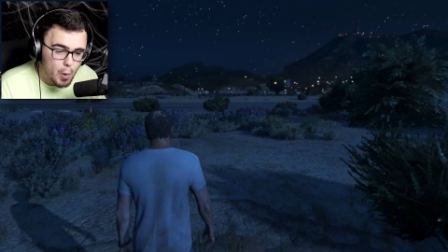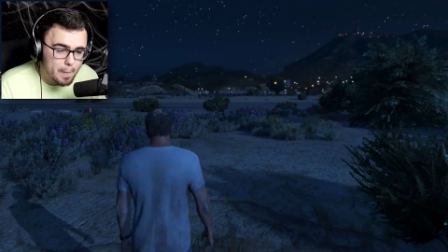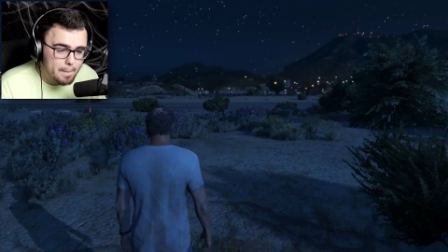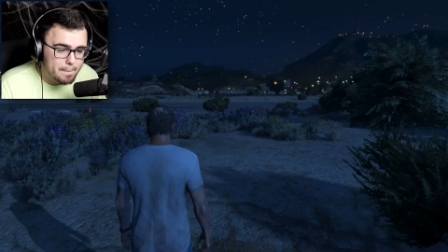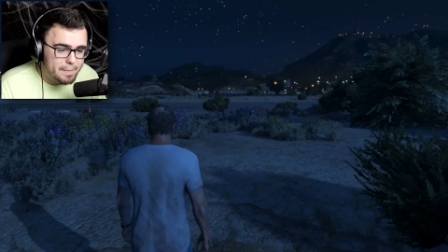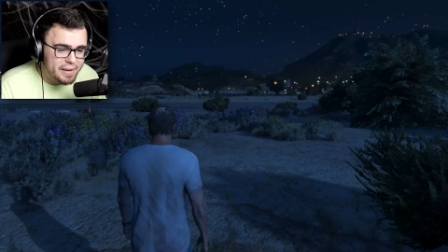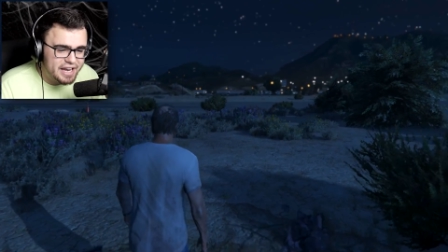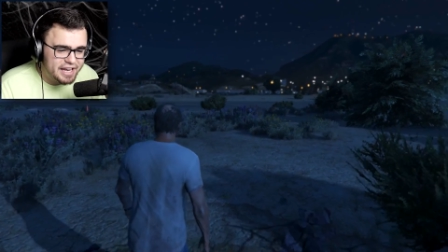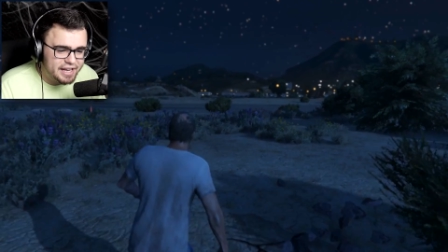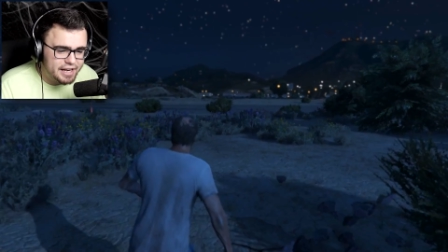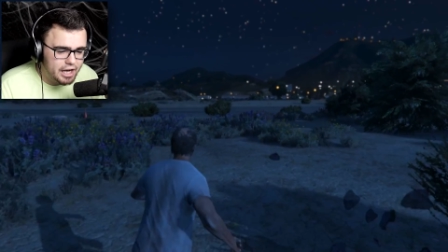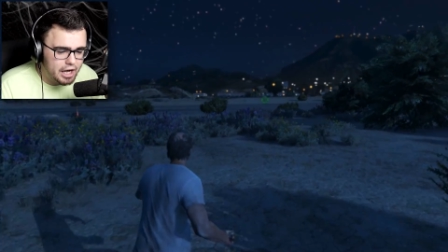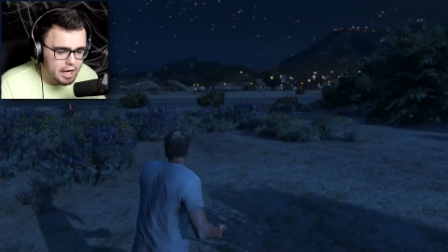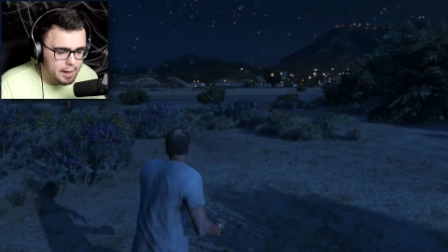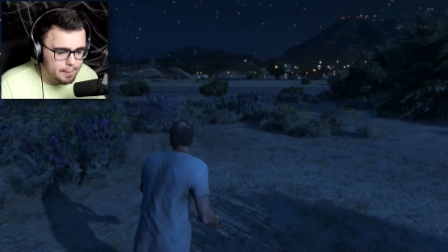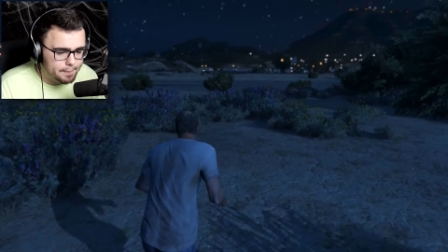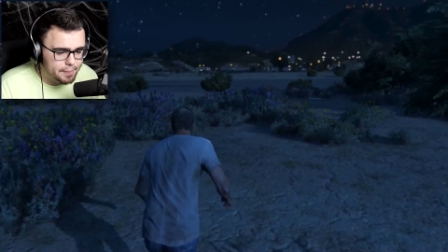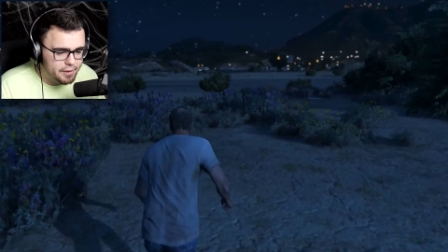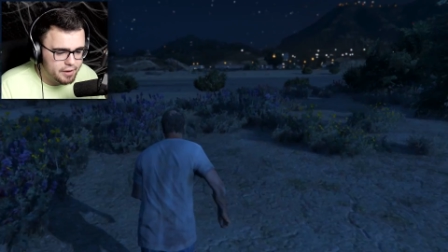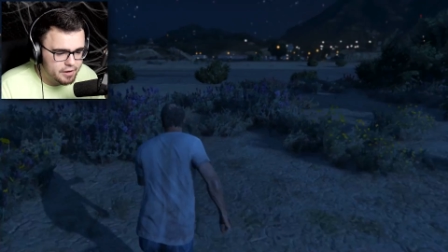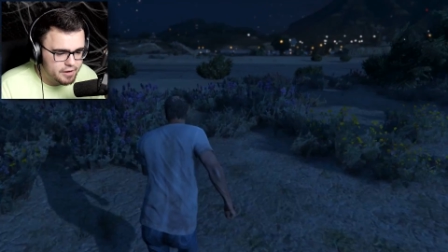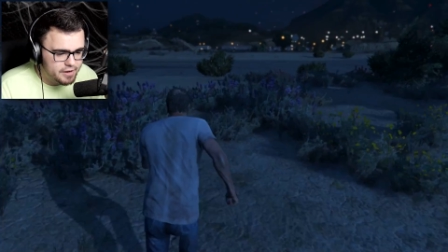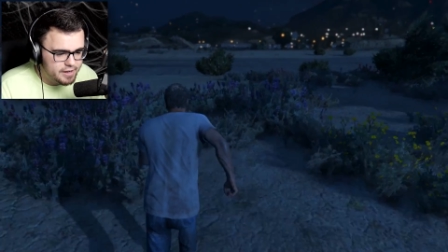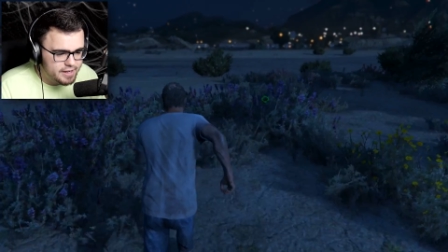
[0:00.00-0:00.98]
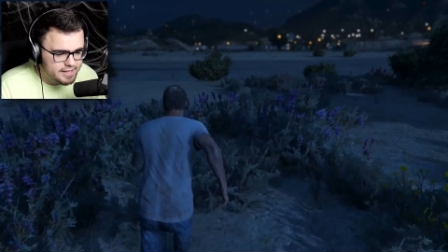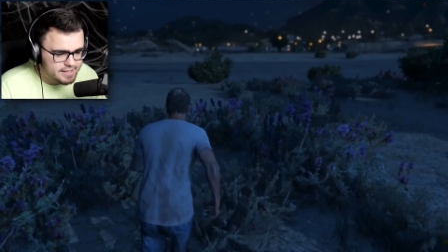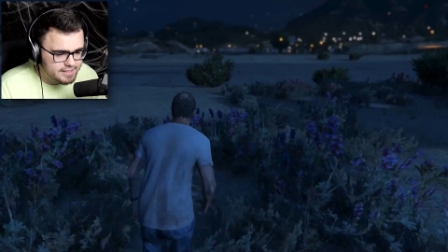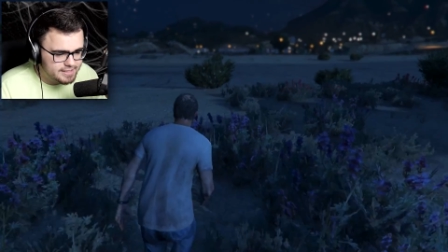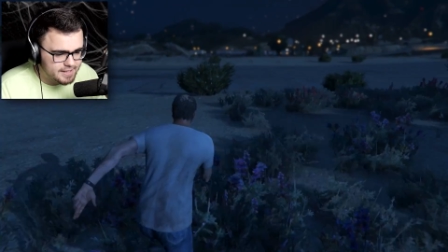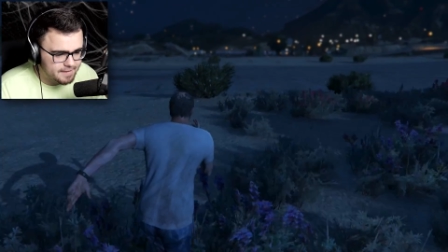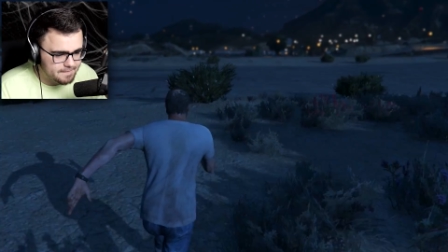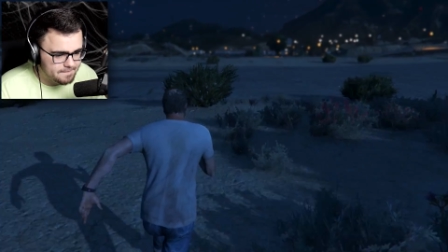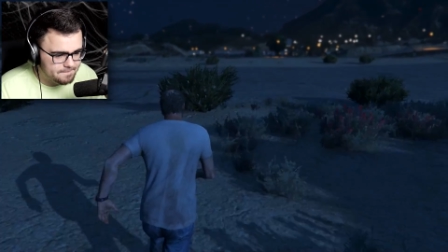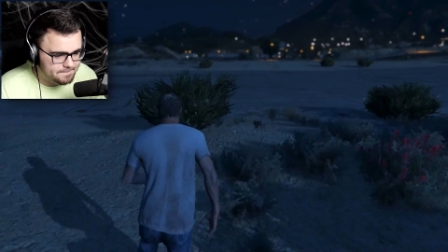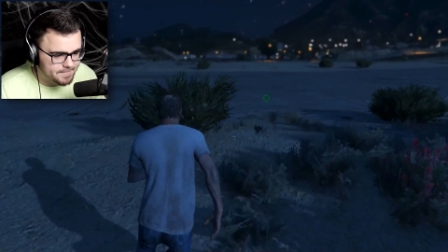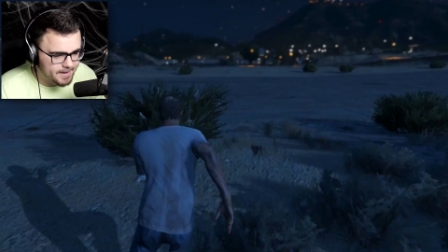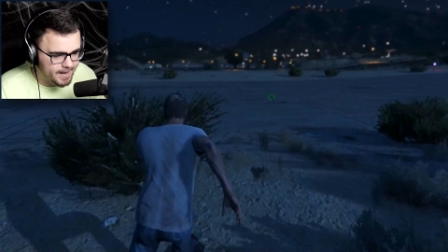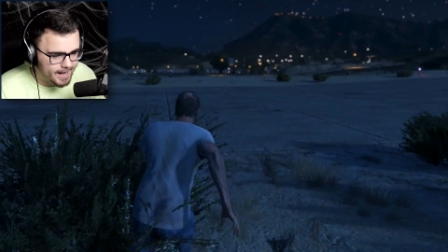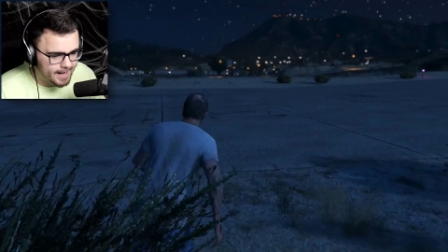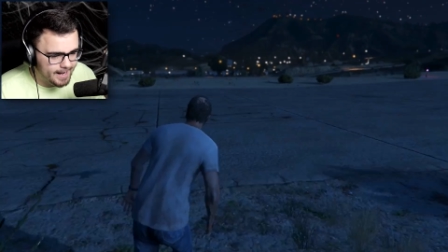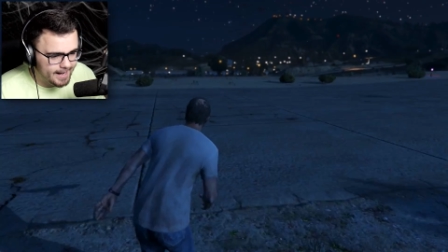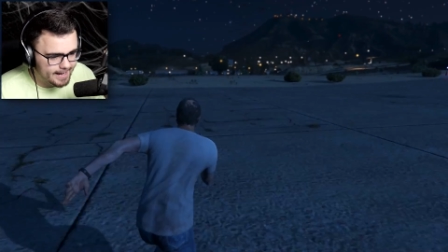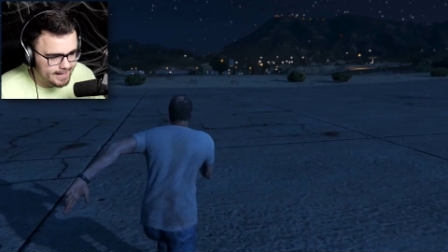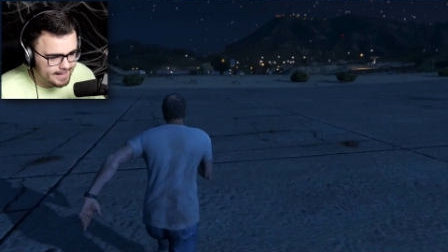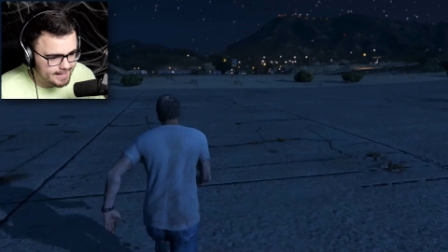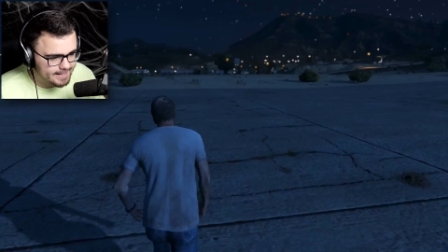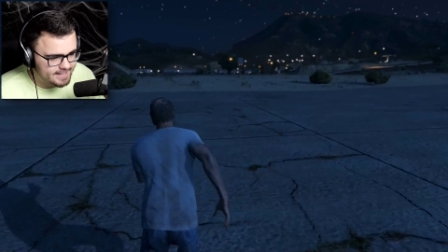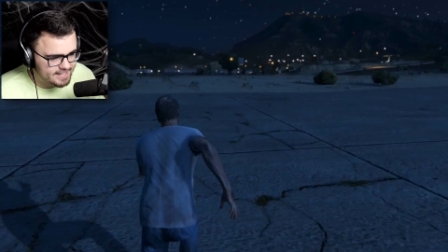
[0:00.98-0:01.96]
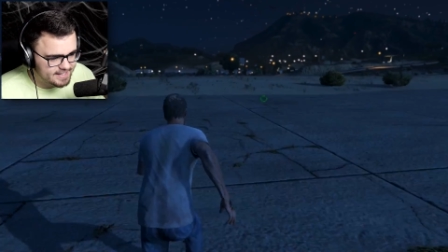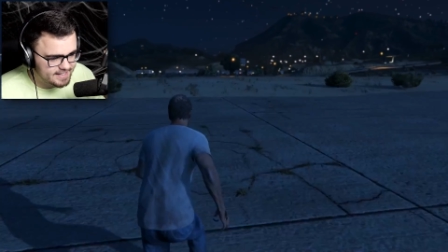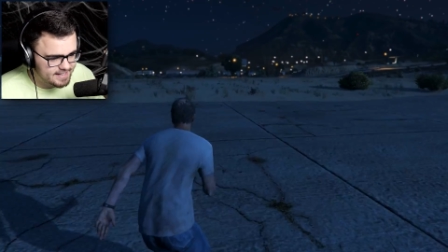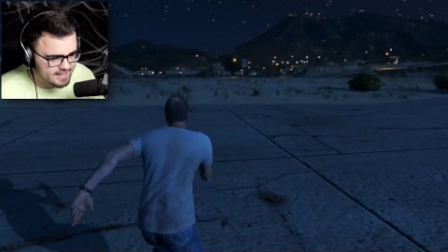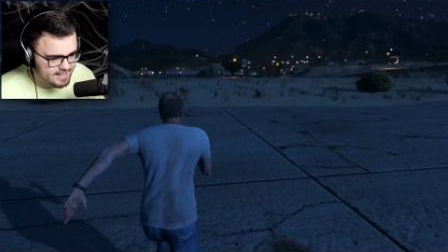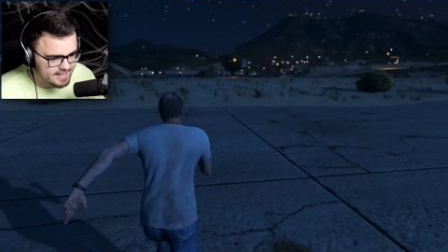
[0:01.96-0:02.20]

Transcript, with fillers: meet up to find